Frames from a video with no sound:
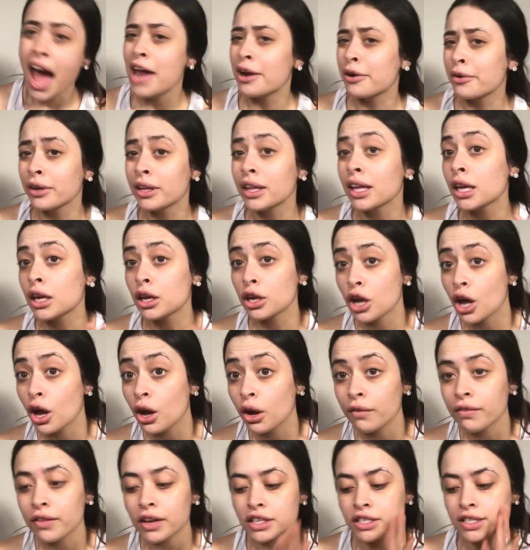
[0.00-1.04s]
I don't really
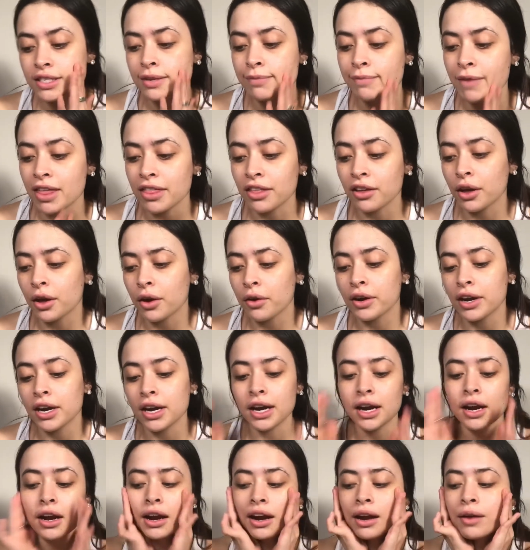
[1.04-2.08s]
know if there's dimethicone in
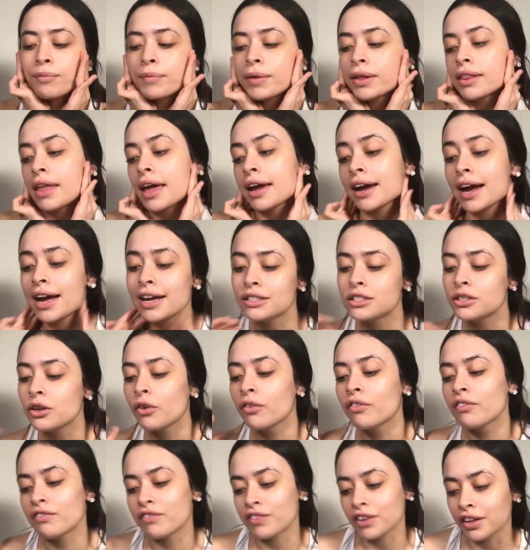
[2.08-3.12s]
here, but like I
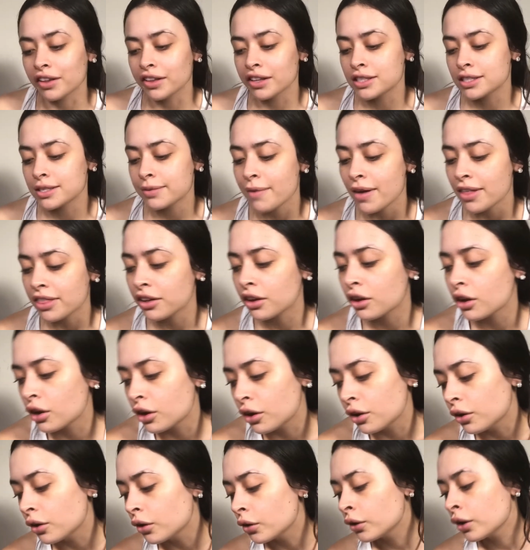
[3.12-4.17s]
don't feel the
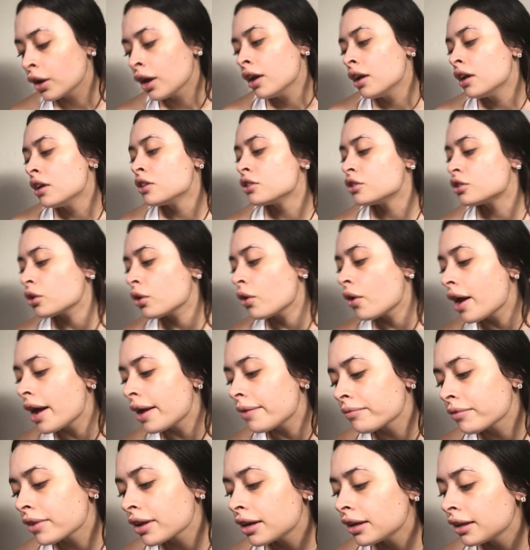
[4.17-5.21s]
dimethicone, so I
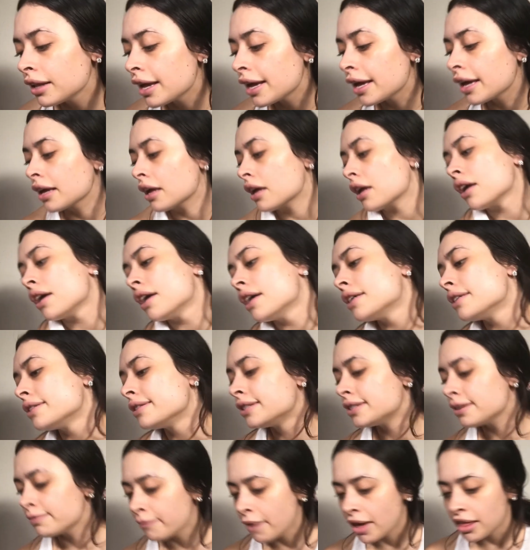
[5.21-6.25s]
am gonna like
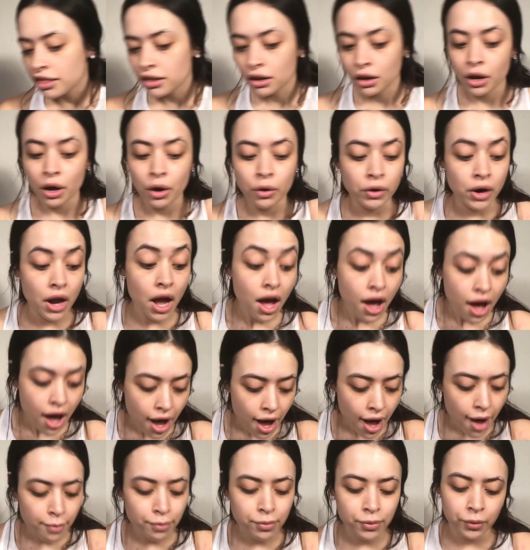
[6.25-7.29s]
dimethicone
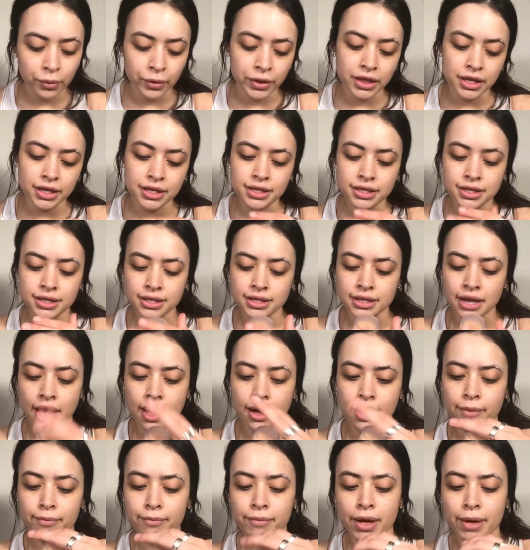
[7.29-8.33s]
up with
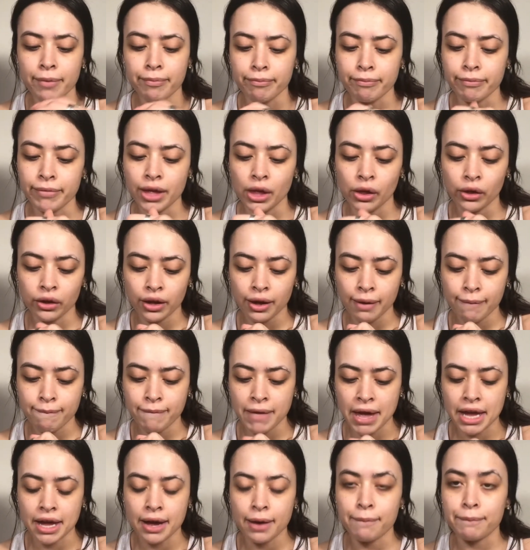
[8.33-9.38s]
some Milk
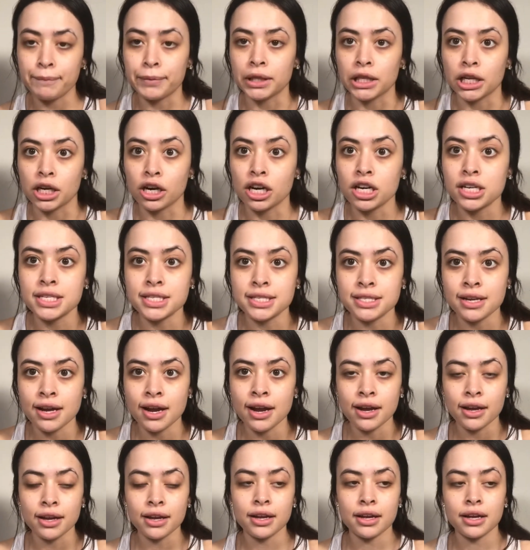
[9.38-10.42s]
Makeup Blur
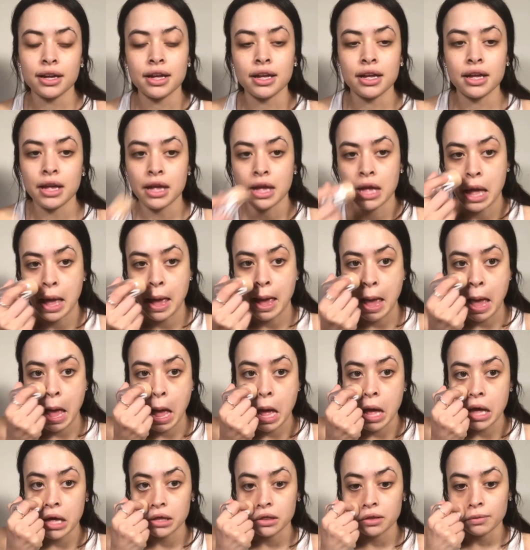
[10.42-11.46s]
Stick
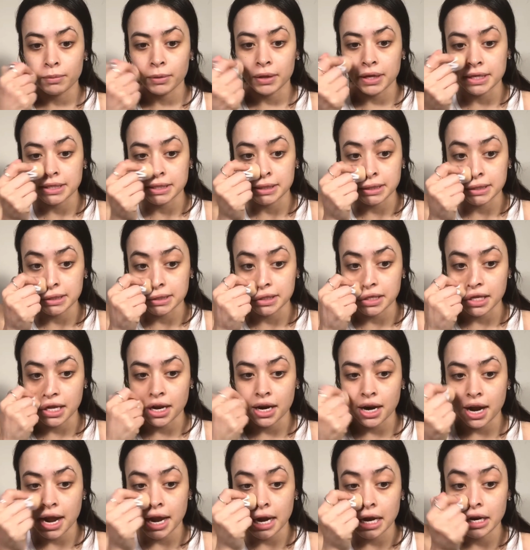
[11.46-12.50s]
in the places
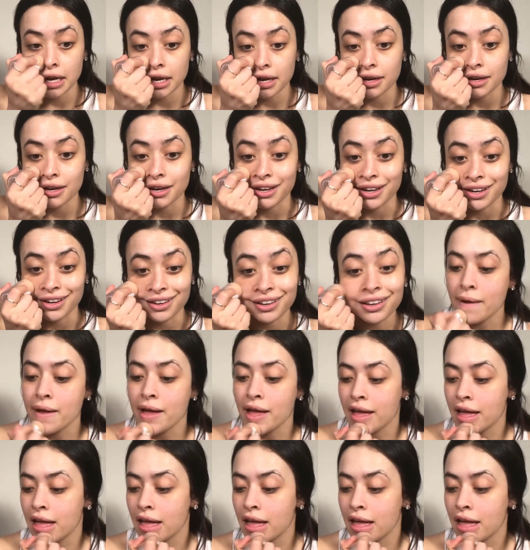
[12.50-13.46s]
that I need it.